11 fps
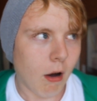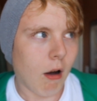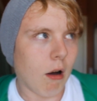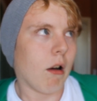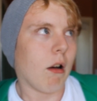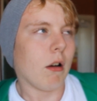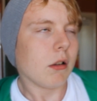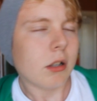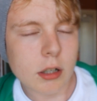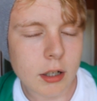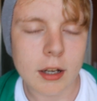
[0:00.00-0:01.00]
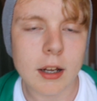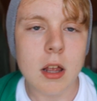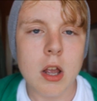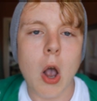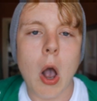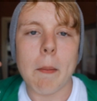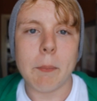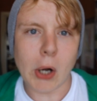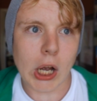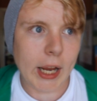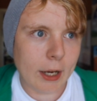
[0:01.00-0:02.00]

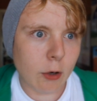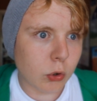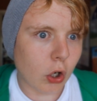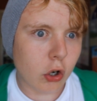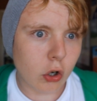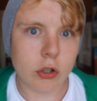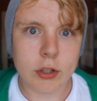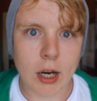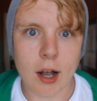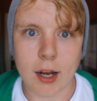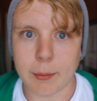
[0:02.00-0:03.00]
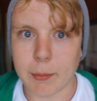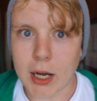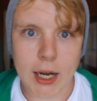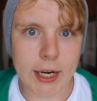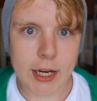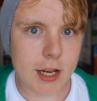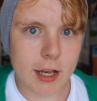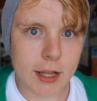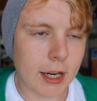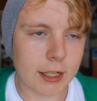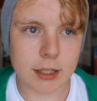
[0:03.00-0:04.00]
but it was a good time. I
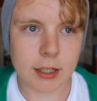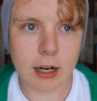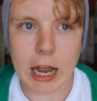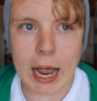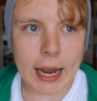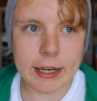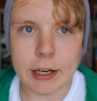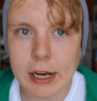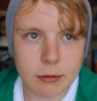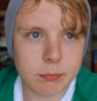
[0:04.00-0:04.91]
didn't. I